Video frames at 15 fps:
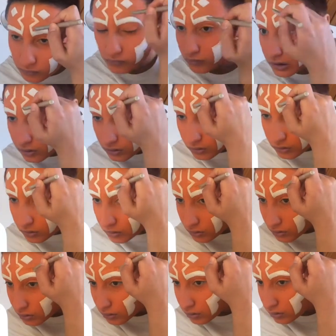Katra's
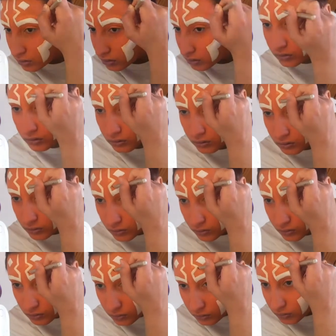makeup, but I wanted
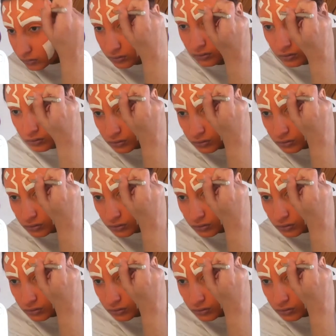to use it.